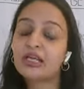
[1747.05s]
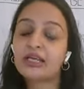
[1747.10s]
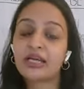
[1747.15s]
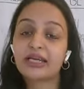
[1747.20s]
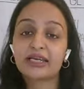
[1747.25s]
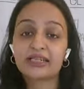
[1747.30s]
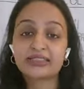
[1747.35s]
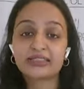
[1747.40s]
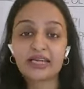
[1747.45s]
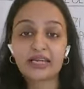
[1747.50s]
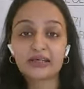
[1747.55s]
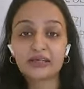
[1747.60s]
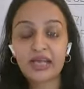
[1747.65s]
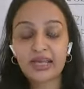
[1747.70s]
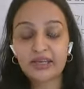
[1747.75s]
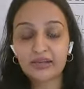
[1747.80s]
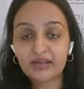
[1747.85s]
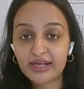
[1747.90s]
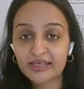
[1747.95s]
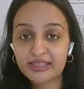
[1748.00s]
Like I said,
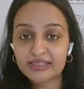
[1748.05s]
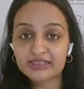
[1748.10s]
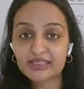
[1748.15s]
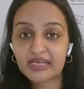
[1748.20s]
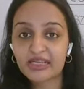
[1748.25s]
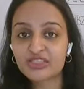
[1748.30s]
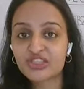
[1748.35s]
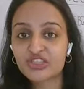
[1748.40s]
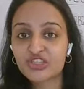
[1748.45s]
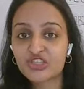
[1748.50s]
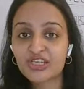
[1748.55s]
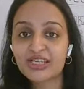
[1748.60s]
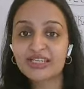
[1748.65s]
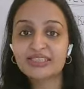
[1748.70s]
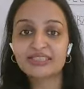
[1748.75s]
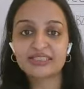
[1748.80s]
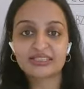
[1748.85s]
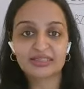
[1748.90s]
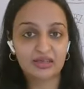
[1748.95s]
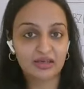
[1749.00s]
like I discussed
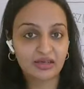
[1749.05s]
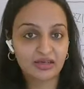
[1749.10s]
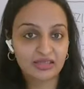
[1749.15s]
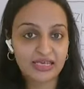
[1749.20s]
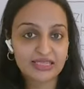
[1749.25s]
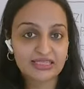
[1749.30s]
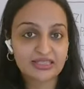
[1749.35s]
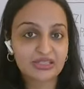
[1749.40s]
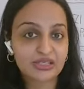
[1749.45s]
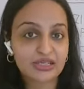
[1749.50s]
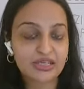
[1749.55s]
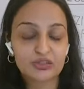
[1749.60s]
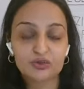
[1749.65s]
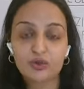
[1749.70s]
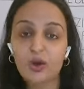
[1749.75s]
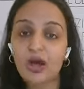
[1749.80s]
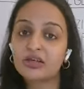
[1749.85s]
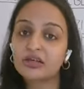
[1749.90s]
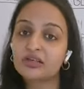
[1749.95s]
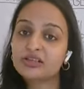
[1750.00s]
cheese yesterday,
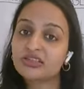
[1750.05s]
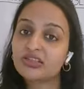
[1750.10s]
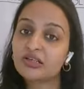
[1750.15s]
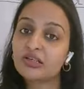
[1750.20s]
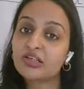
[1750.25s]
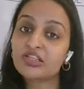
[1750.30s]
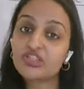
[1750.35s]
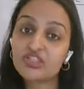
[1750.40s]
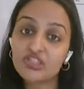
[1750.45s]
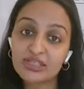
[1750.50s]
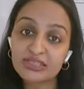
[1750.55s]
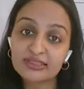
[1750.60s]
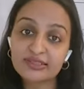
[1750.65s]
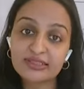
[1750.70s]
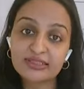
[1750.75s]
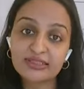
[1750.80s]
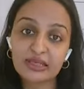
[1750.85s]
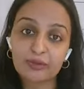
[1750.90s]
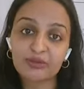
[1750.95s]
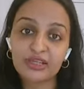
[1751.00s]
so artisanal cheese
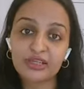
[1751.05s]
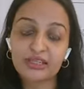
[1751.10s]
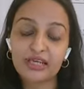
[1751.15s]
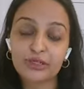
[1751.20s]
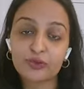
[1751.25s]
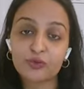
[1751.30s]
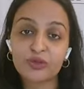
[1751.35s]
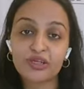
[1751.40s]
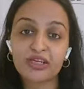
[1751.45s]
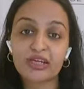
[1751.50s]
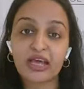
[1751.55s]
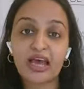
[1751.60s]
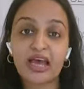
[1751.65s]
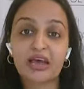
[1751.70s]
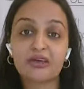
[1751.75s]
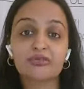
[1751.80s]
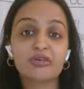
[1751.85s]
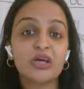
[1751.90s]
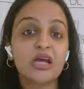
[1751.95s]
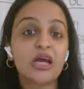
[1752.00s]
is something that you can
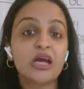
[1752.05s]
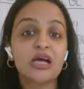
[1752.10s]
have.